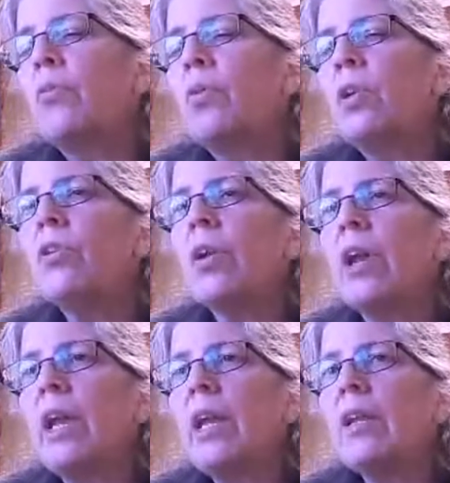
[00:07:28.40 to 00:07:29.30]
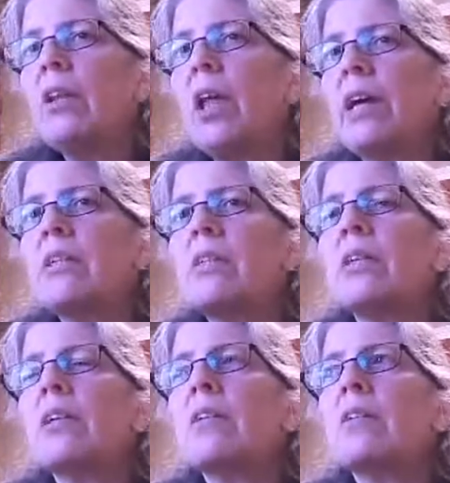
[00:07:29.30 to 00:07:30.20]
So when you're
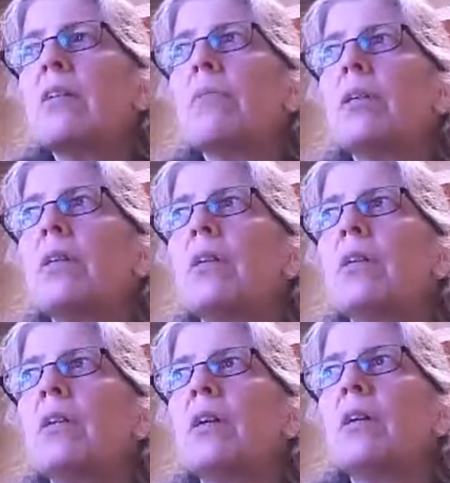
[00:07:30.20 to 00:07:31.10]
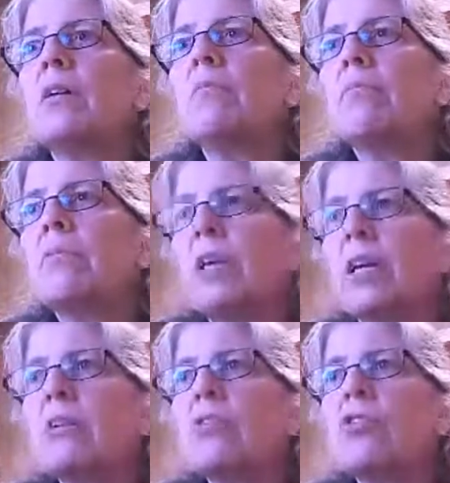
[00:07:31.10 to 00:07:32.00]
analyzing something,
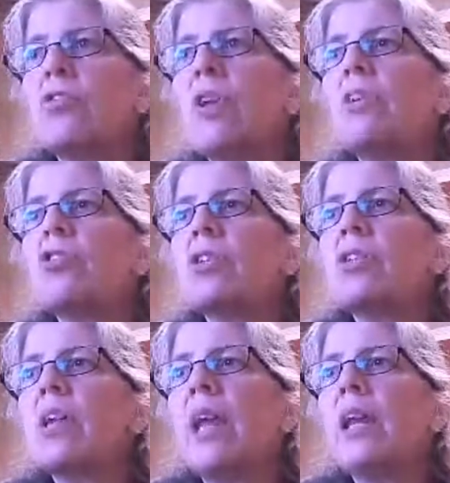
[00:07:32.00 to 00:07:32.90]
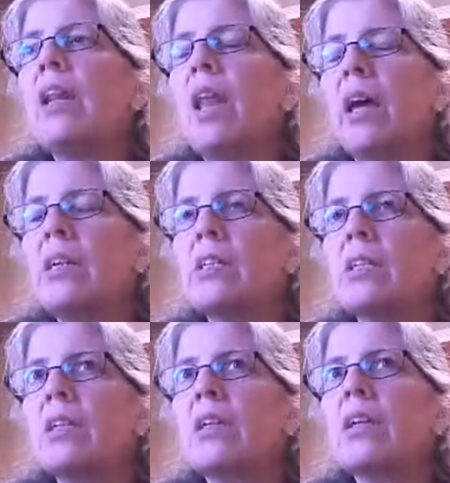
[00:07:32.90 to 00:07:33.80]
text, you're not just
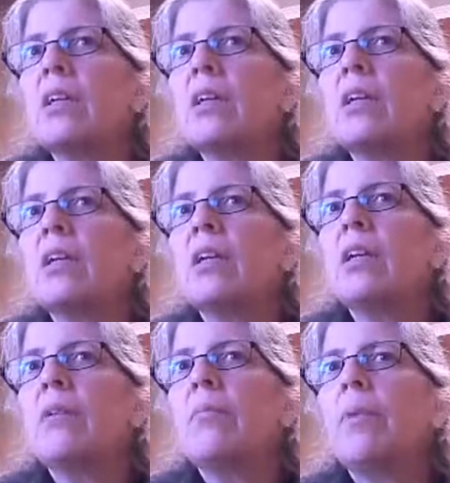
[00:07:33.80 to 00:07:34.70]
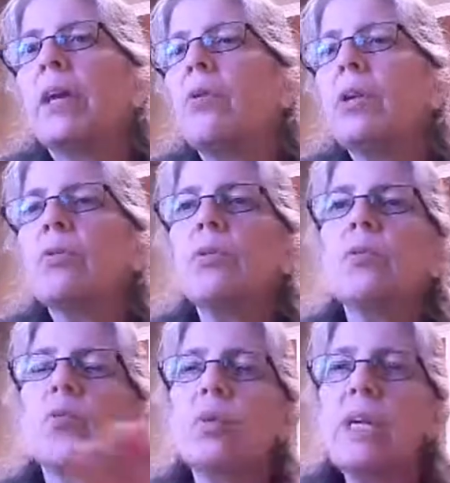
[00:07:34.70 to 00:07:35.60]
analyzing by
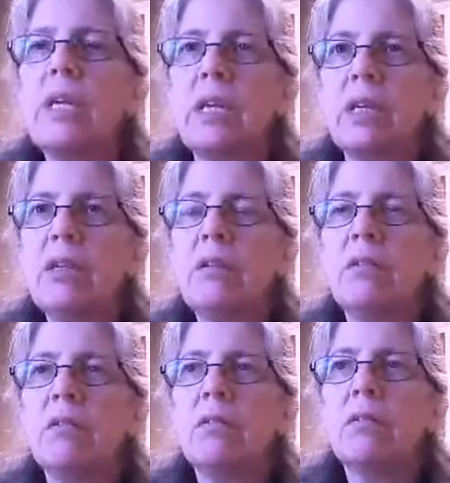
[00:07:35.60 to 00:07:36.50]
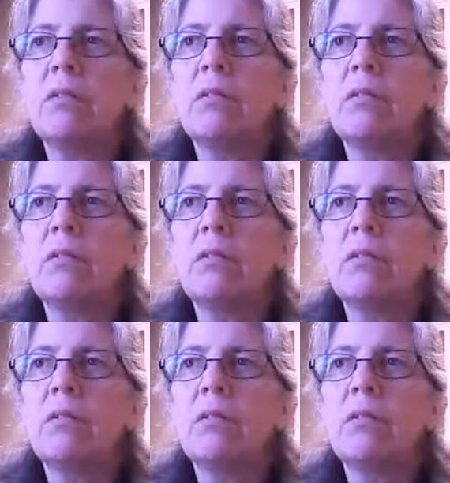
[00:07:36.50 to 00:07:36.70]
going through and reading